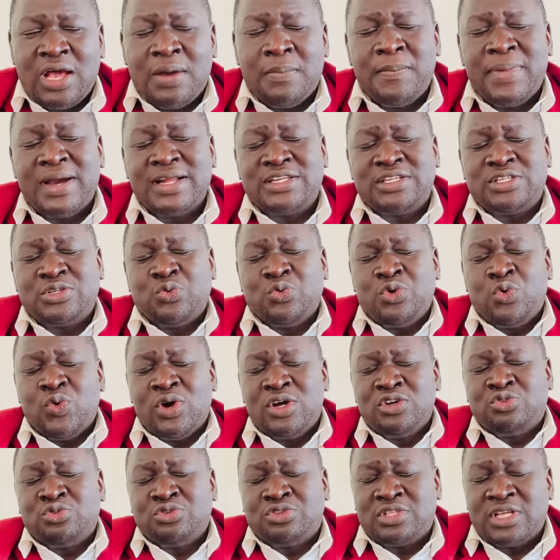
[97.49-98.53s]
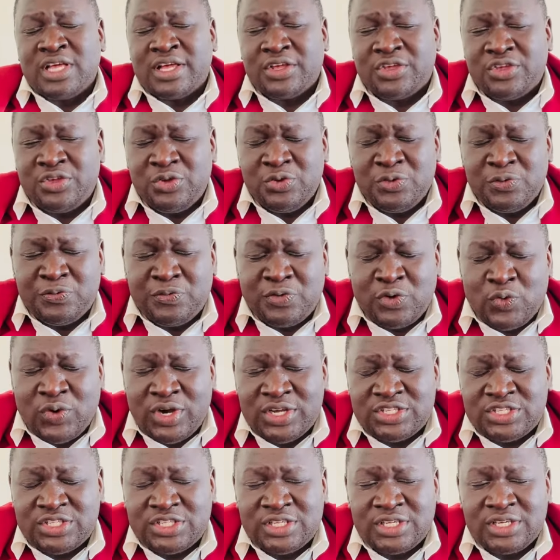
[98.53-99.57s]
But we want to thank you for
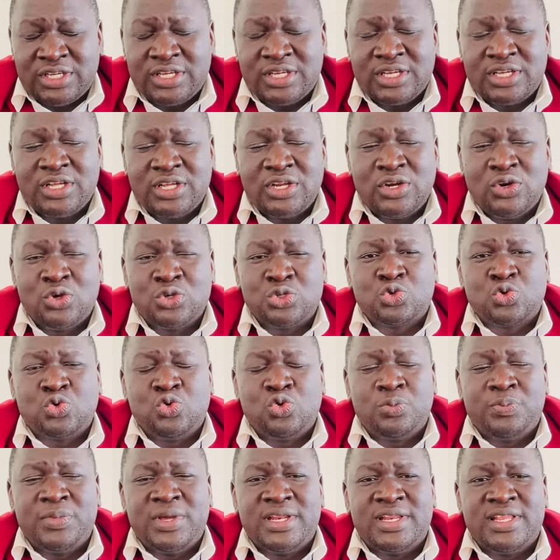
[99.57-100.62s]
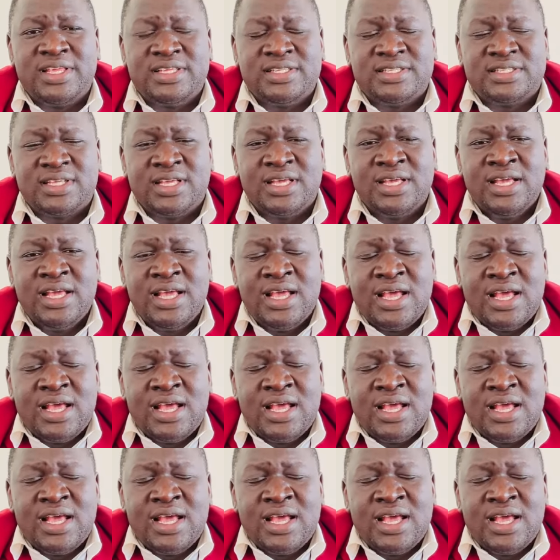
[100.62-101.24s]
watching Law School Made Easy